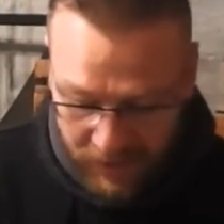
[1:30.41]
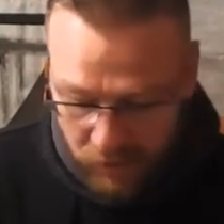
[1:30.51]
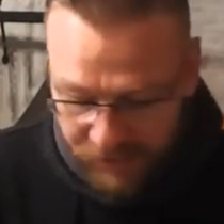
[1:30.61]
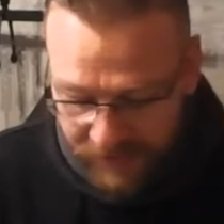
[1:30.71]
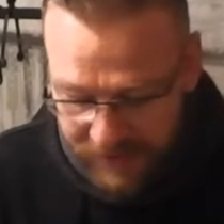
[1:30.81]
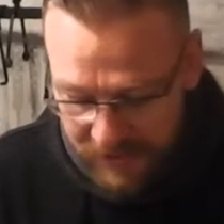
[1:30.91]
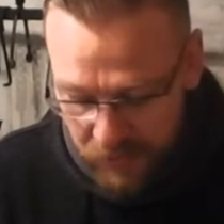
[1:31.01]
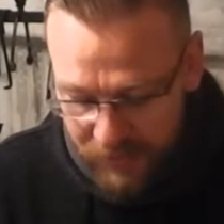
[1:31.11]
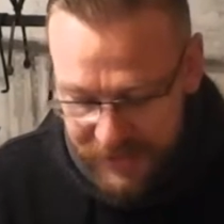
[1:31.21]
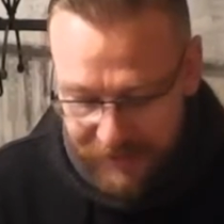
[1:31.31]
I always find this
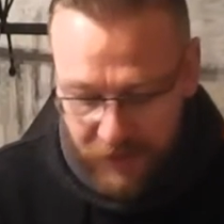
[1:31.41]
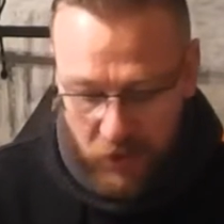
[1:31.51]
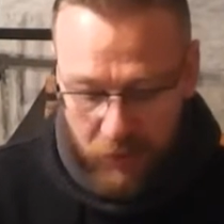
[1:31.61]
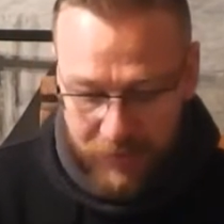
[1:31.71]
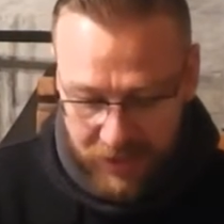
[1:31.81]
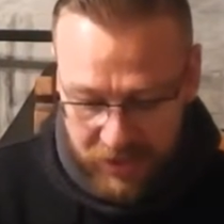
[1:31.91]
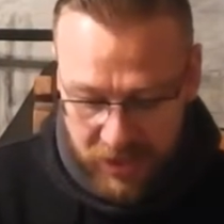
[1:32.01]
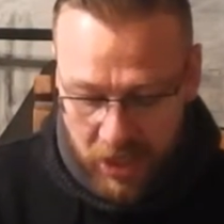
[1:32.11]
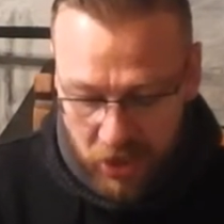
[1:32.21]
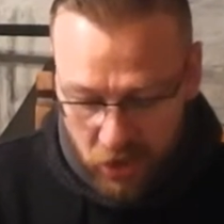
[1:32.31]
one difficult
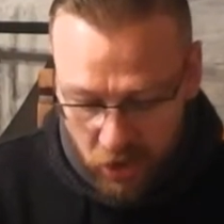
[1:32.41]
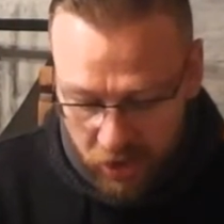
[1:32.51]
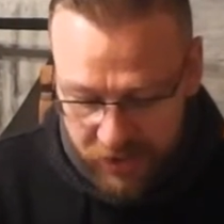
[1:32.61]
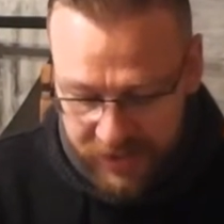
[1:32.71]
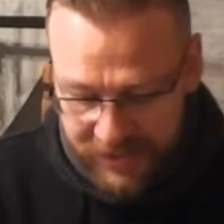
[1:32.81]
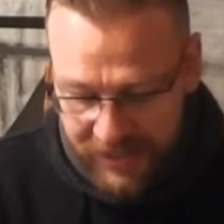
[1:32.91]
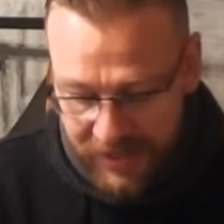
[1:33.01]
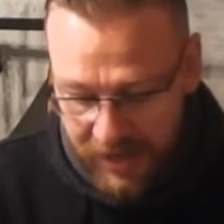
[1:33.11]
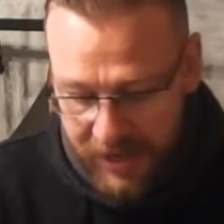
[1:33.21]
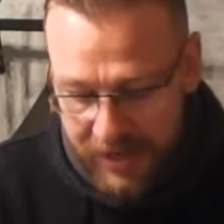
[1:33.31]
because
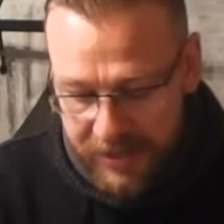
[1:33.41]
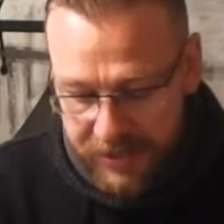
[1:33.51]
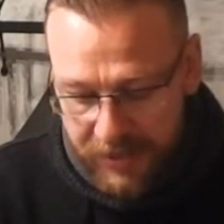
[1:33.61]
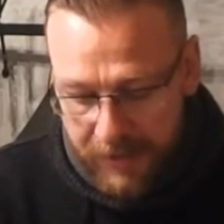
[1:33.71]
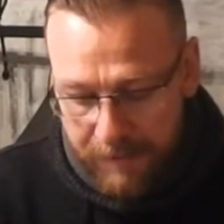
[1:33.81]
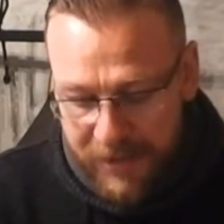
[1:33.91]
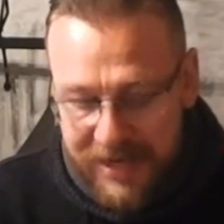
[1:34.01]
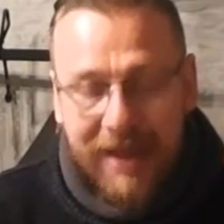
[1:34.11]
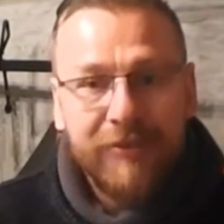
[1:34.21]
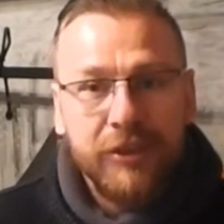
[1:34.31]
courtesy and
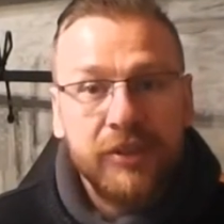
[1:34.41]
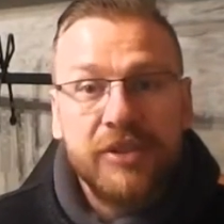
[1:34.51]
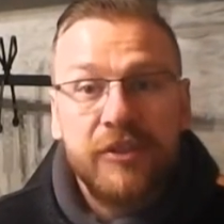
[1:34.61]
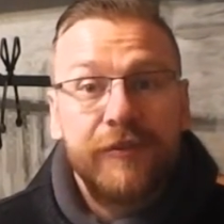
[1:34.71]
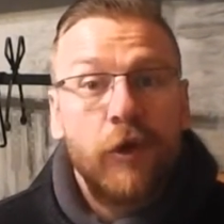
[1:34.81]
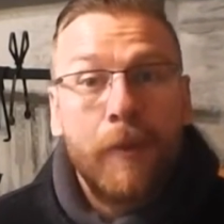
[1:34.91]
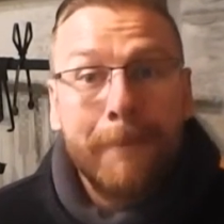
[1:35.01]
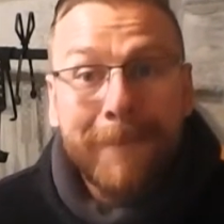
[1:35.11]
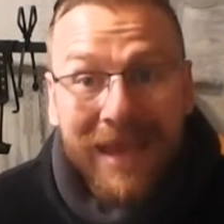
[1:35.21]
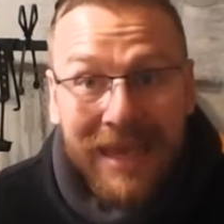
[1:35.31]
benevolence for
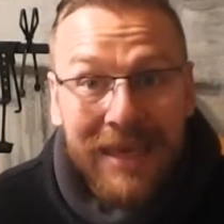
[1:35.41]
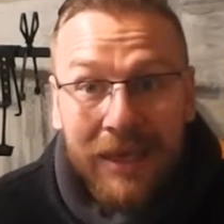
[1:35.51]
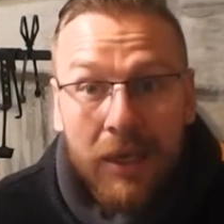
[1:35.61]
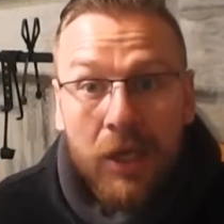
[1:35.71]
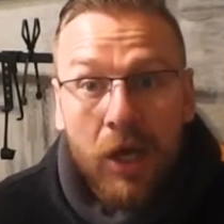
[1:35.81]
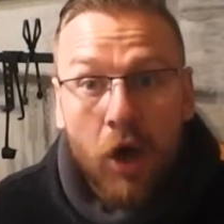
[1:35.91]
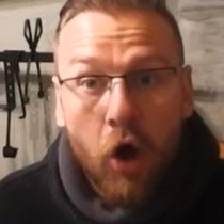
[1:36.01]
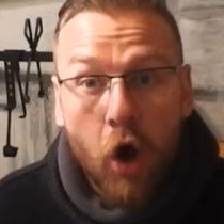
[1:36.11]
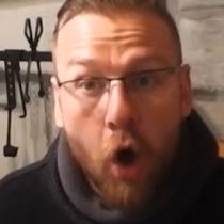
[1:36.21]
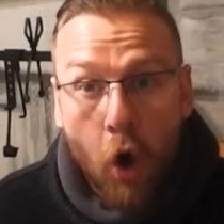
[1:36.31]
me
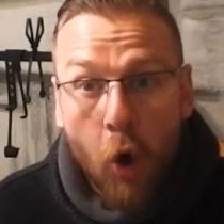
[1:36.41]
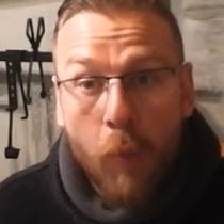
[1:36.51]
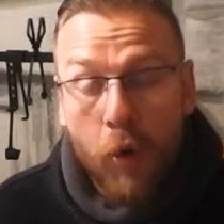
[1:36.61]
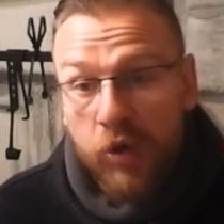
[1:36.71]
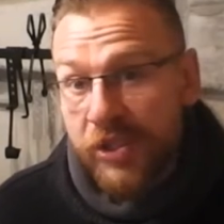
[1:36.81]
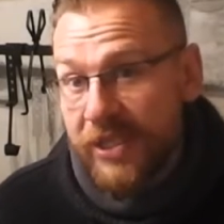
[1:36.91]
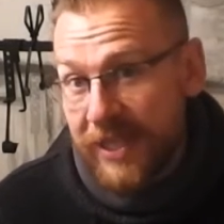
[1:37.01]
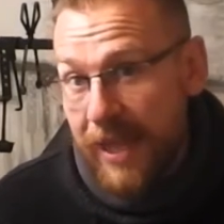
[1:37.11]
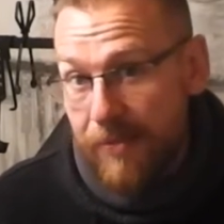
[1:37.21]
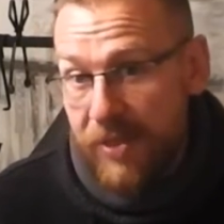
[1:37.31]
are almost the
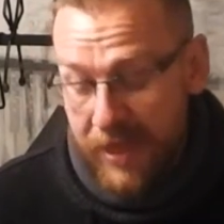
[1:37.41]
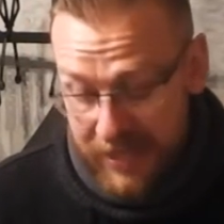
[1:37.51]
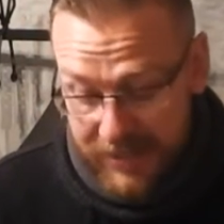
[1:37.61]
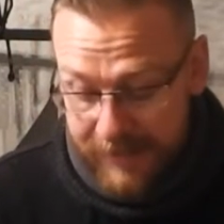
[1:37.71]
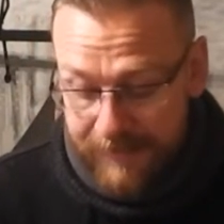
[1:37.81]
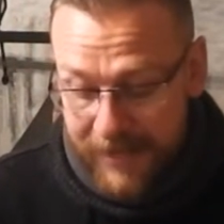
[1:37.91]
same thing.